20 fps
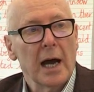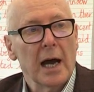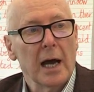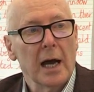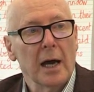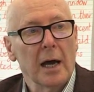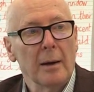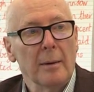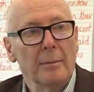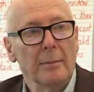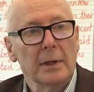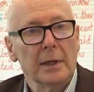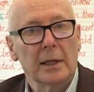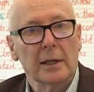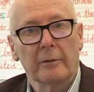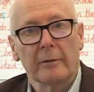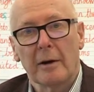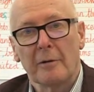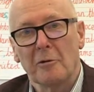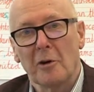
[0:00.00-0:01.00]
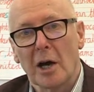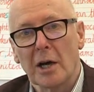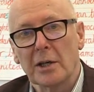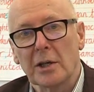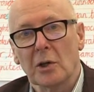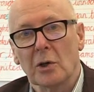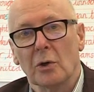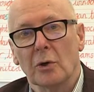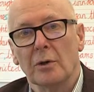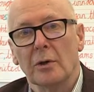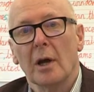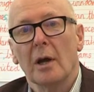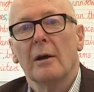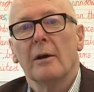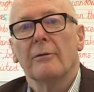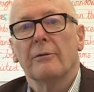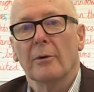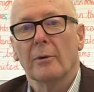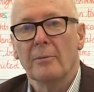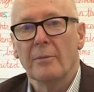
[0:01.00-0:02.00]
Little Red Riding Hood
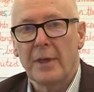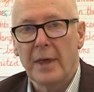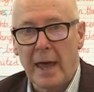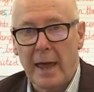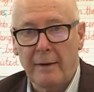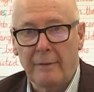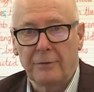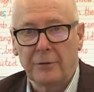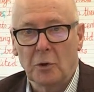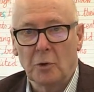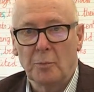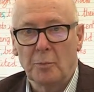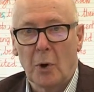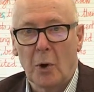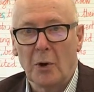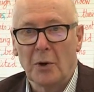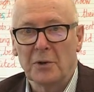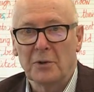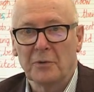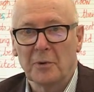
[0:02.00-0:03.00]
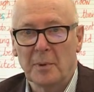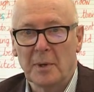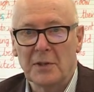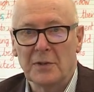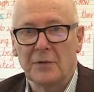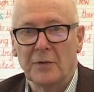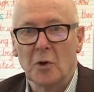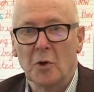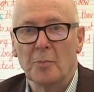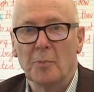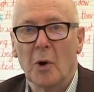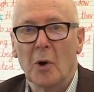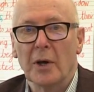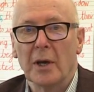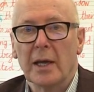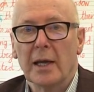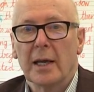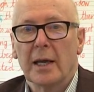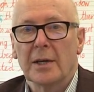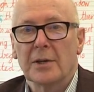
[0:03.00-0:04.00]
from their viewpoint, from his viewpoint,
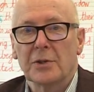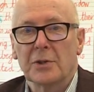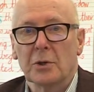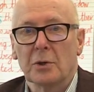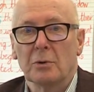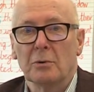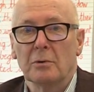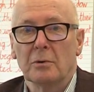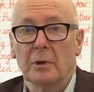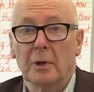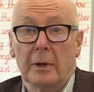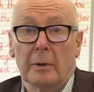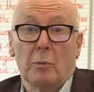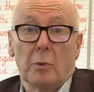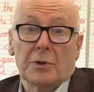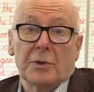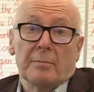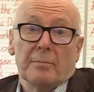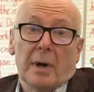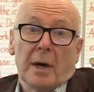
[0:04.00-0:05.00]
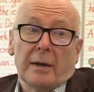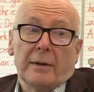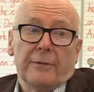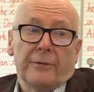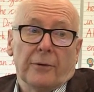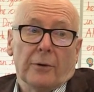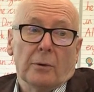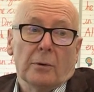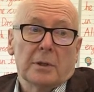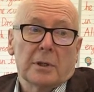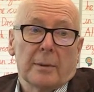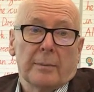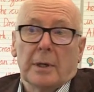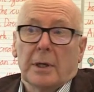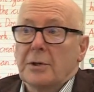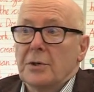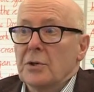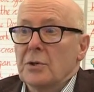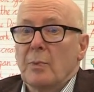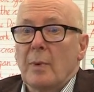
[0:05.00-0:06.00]
as to, you know, it wasn't my fault. I mean,
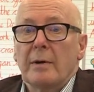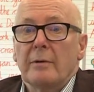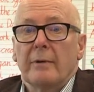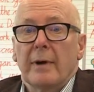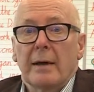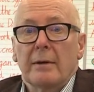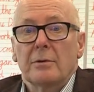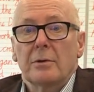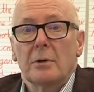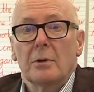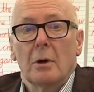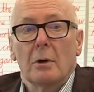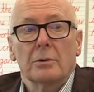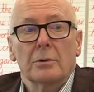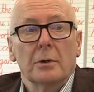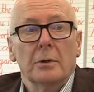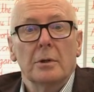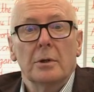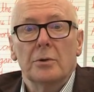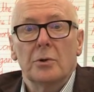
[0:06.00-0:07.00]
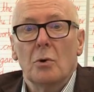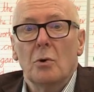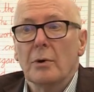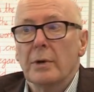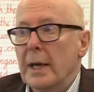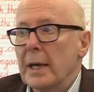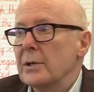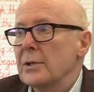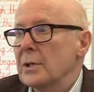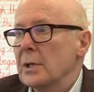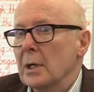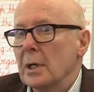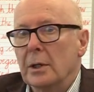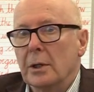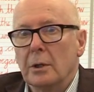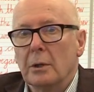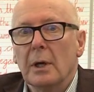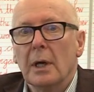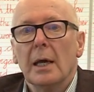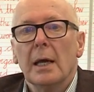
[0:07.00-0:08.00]
I just went round and knocked on the door, next thing I
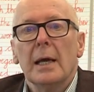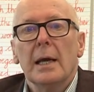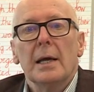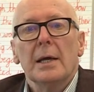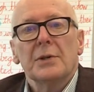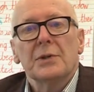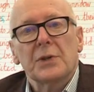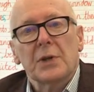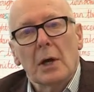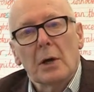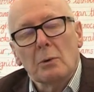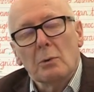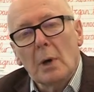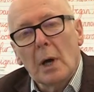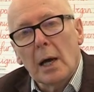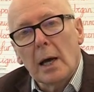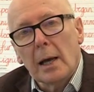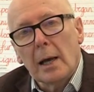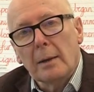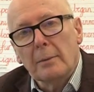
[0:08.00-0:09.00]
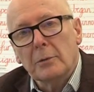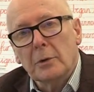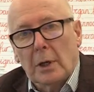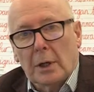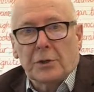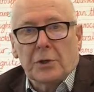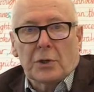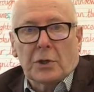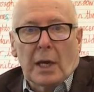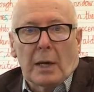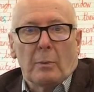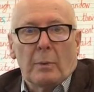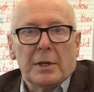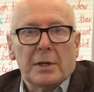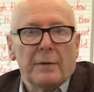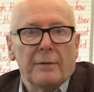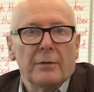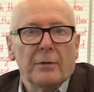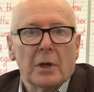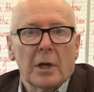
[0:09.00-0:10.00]
knew. So, you know, I just
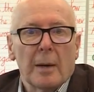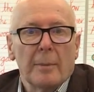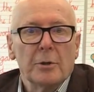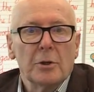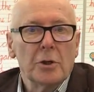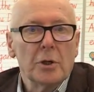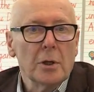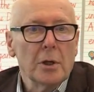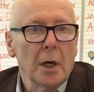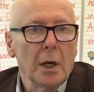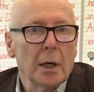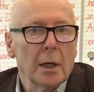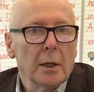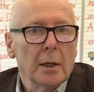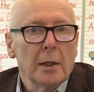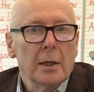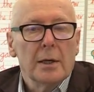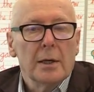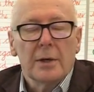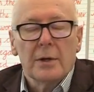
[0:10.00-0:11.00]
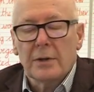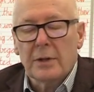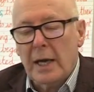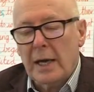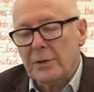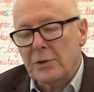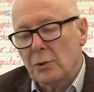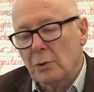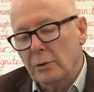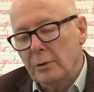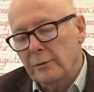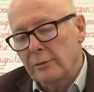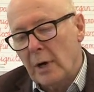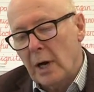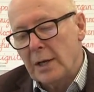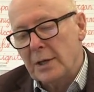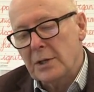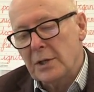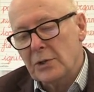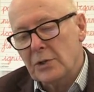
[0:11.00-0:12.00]
went in for a cup of sugar. That sort of
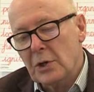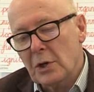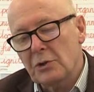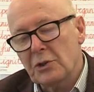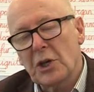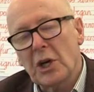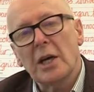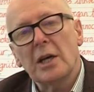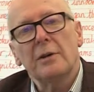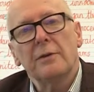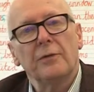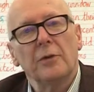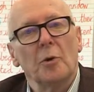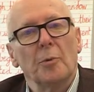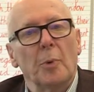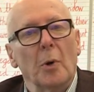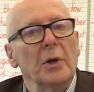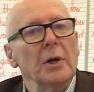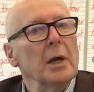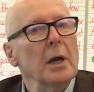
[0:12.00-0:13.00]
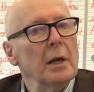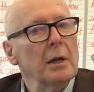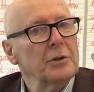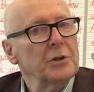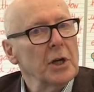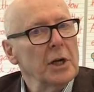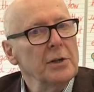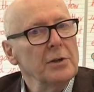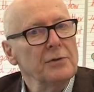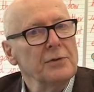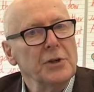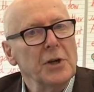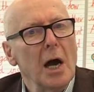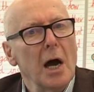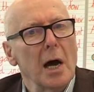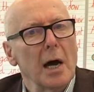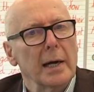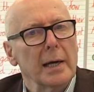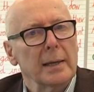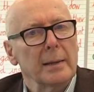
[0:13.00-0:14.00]
writing. So change of viewpoint, change of
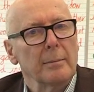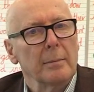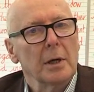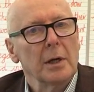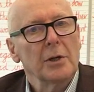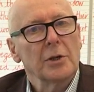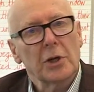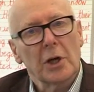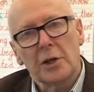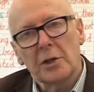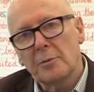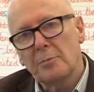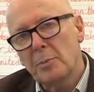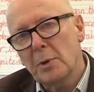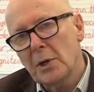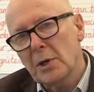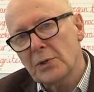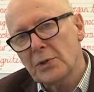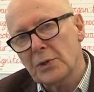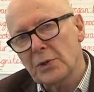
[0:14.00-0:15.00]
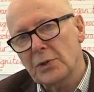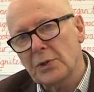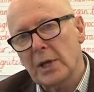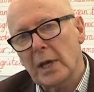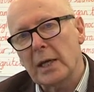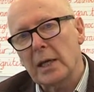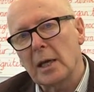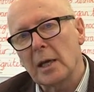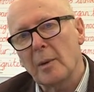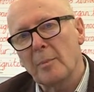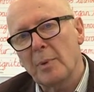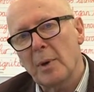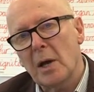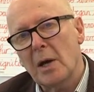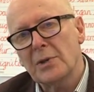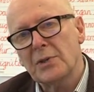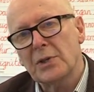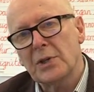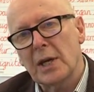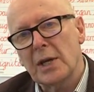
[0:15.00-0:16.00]
time, change of person, taking a
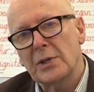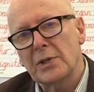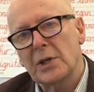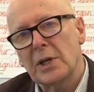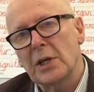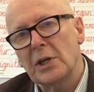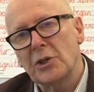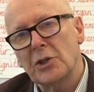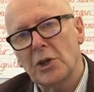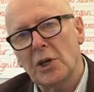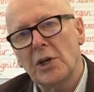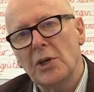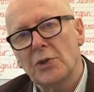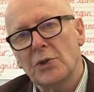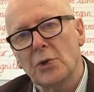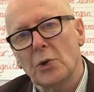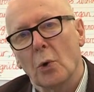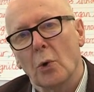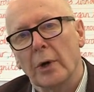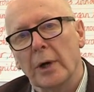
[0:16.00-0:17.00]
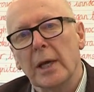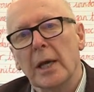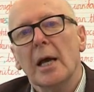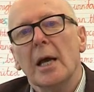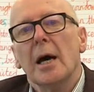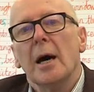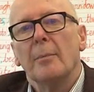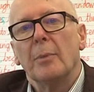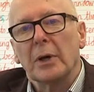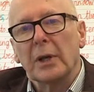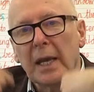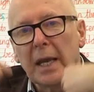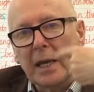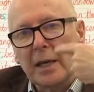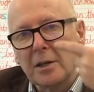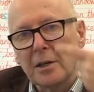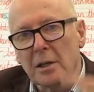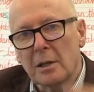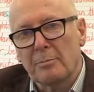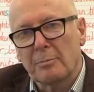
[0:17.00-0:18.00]
past tense he, she story and putting it
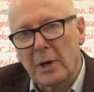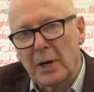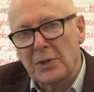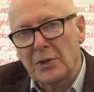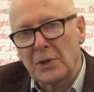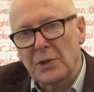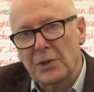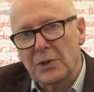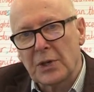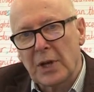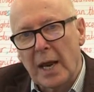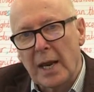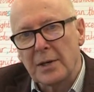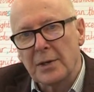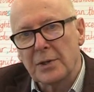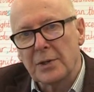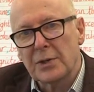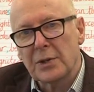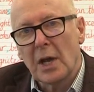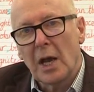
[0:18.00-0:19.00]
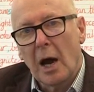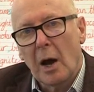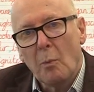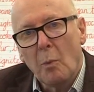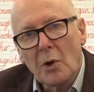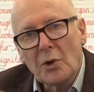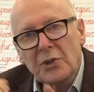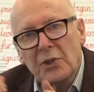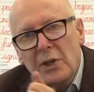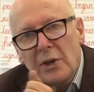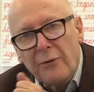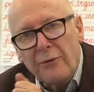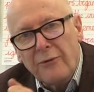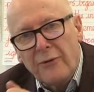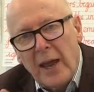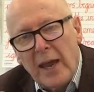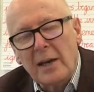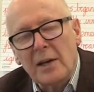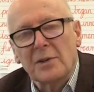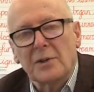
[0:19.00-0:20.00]
into the present tense. And what's the
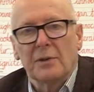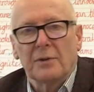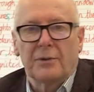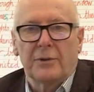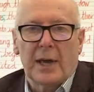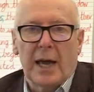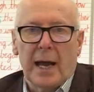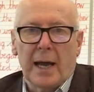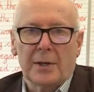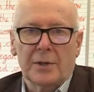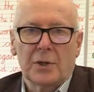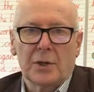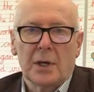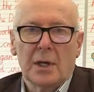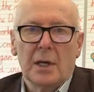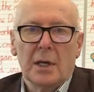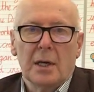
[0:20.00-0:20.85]
effect of that?